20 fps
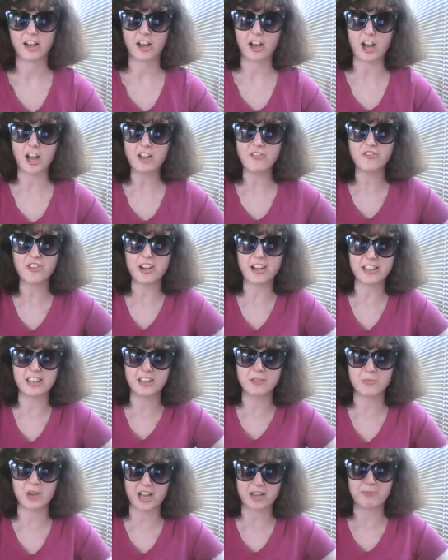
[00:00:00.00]
I thought
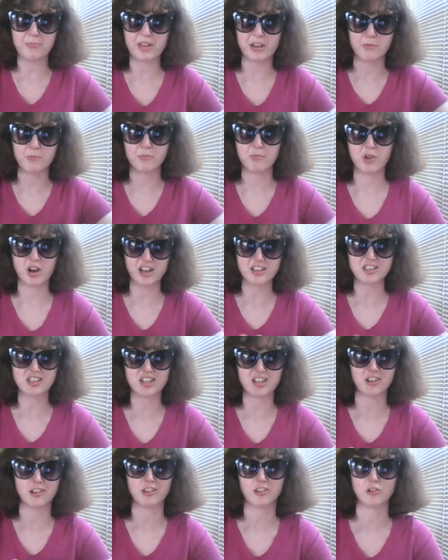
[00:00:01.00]
he might be a
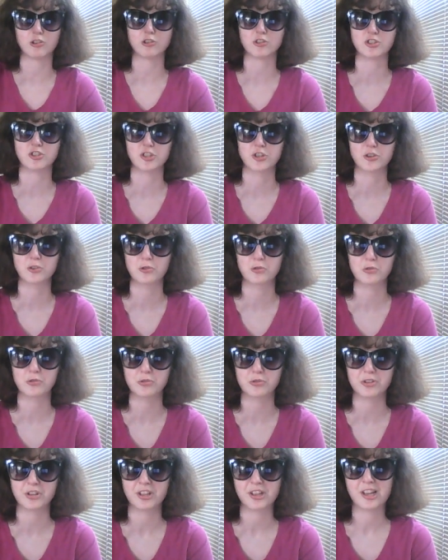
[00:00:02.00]
muscular
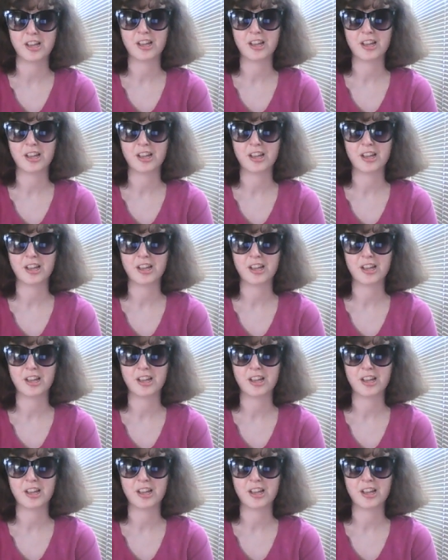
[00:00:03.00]
dude.